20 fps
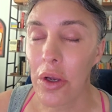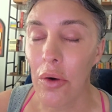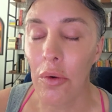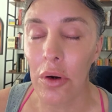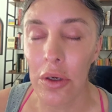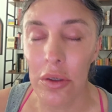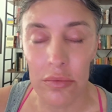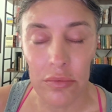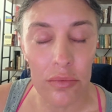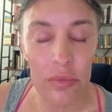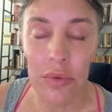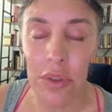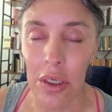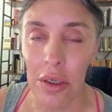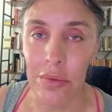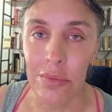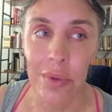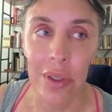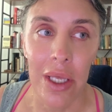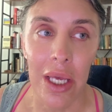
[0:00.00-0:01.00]
or,
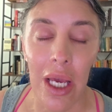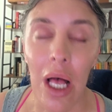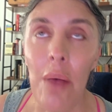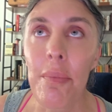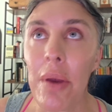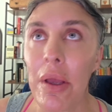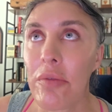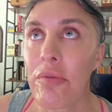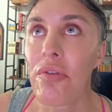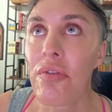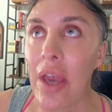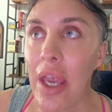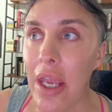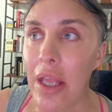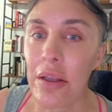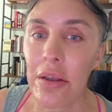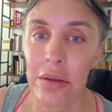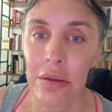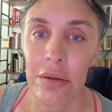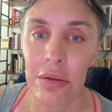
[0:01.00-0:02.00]
helping
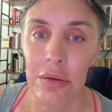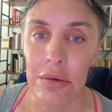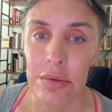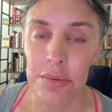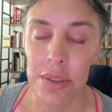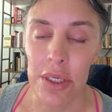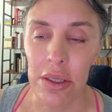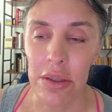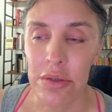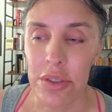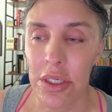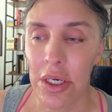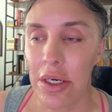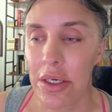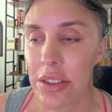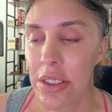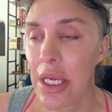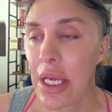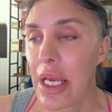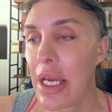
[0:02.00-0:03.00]
fade those particular
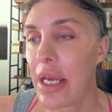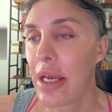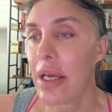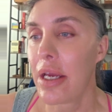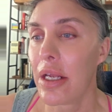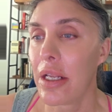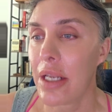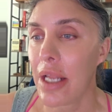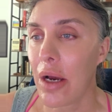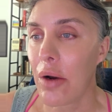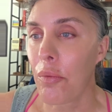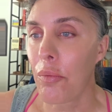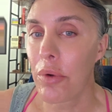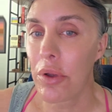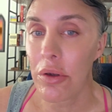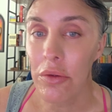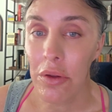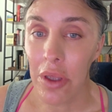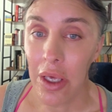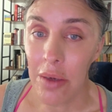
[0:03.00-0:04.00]
scars. Now, when
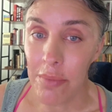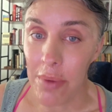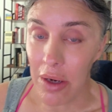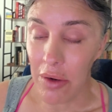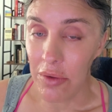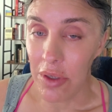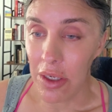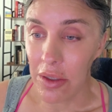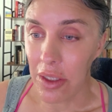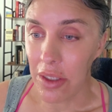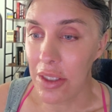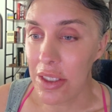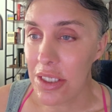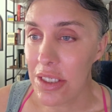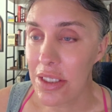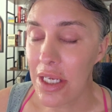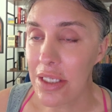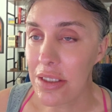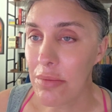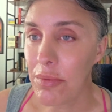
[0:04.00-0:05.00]
you're looking at microneedling, this is
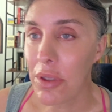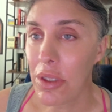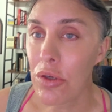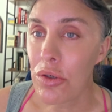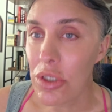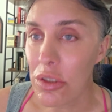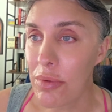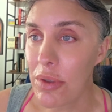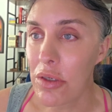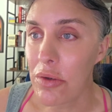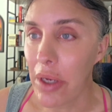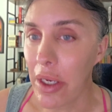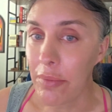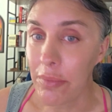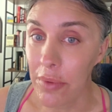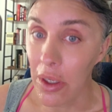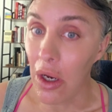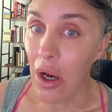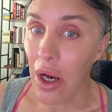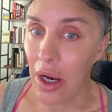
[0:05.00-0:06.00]
not something you should be doing
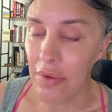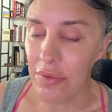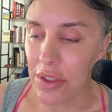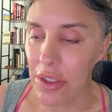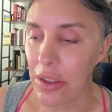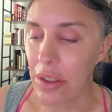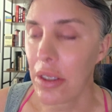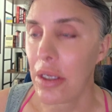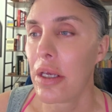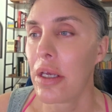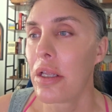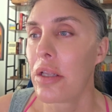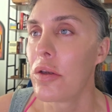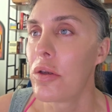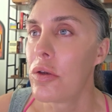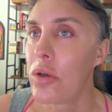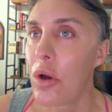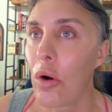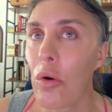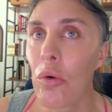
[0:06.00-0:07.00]
often.
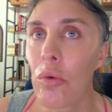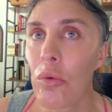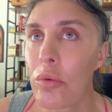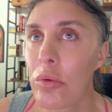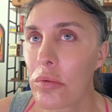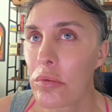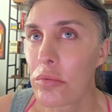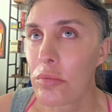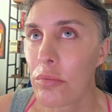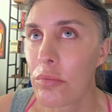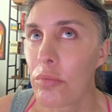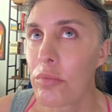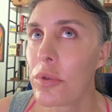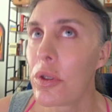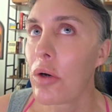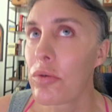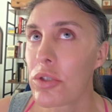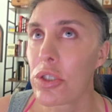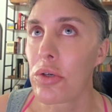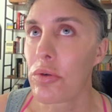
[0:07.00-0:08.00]
No
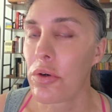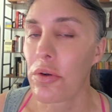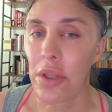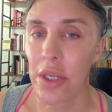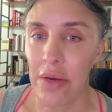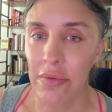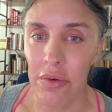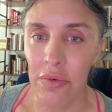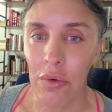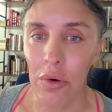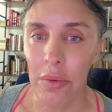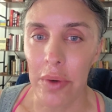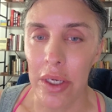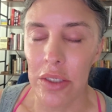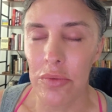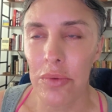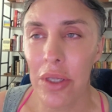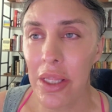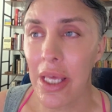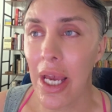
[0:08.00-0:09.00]
sooner than every 4 weeks.
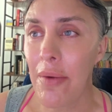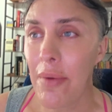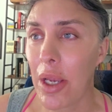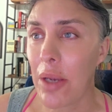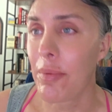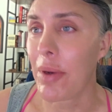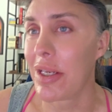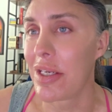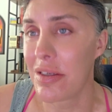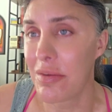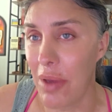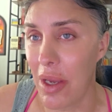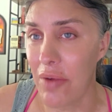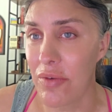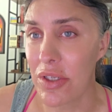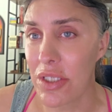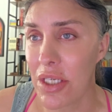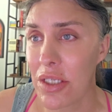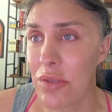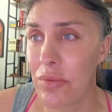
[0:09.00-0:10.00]
Really, I recommend
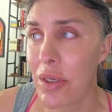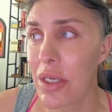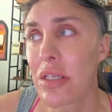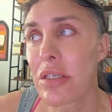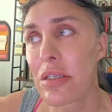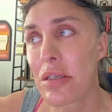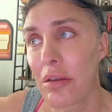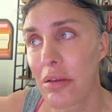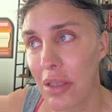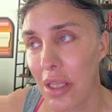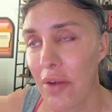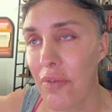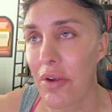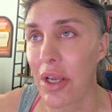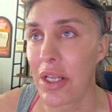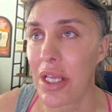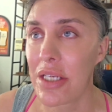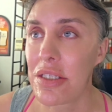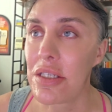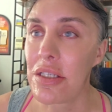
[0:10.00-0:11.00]
every 6 weeks. Every
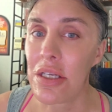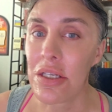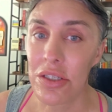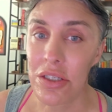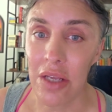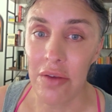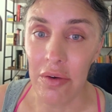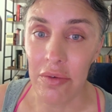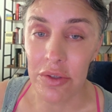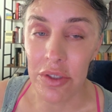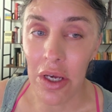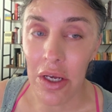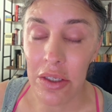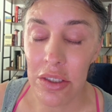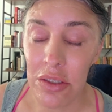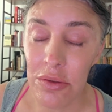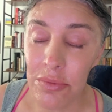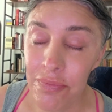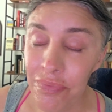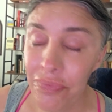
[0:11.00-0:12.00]
anesthetician I've ever talked
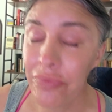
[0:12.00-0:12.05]
to